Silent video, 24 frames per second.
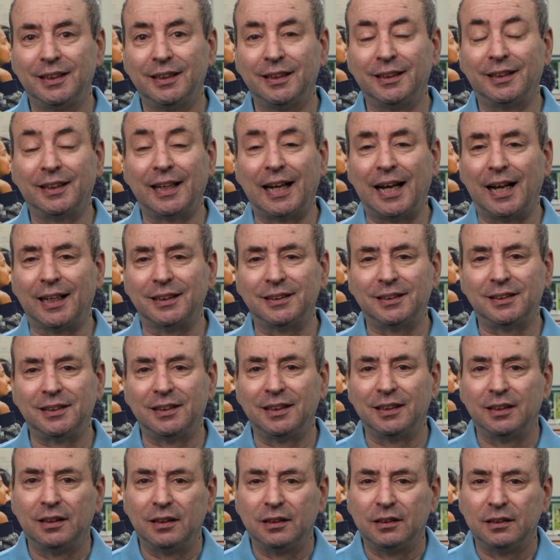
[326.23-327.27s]

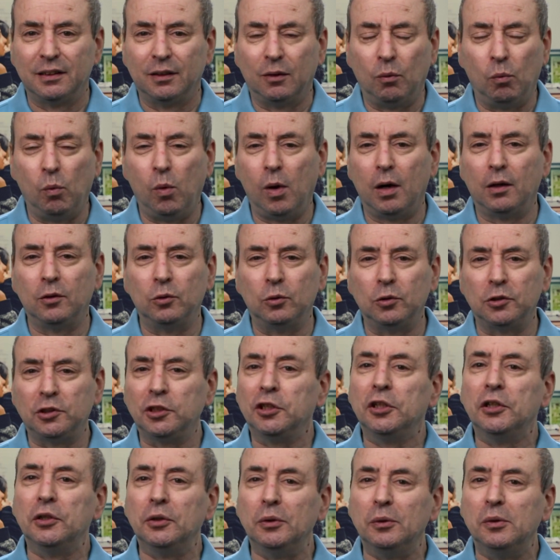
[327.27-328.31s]
That's 1 or
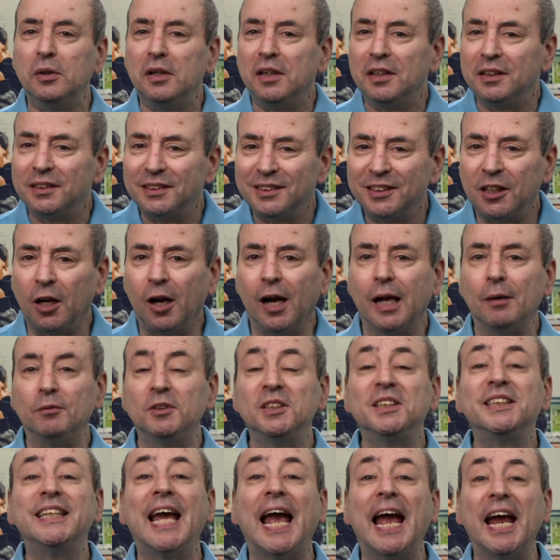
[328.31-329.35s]
2
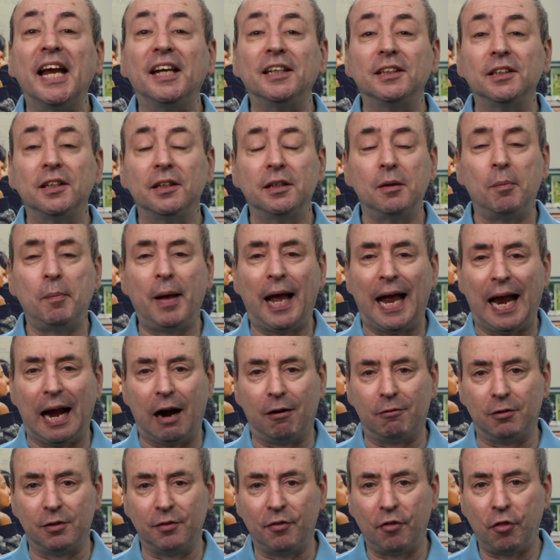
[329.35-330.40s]
times 10 to the
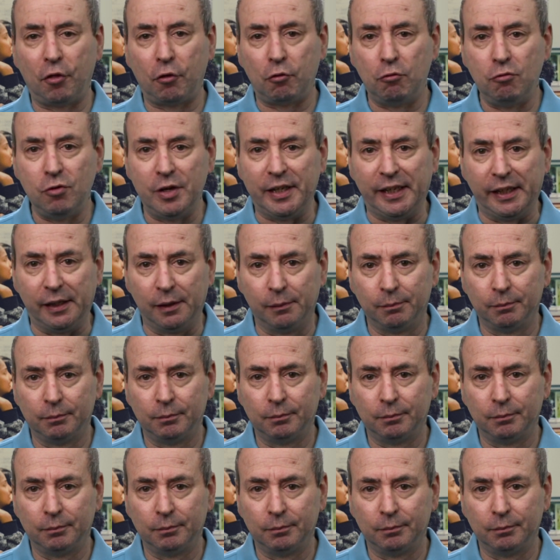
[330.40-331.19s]
power of 3,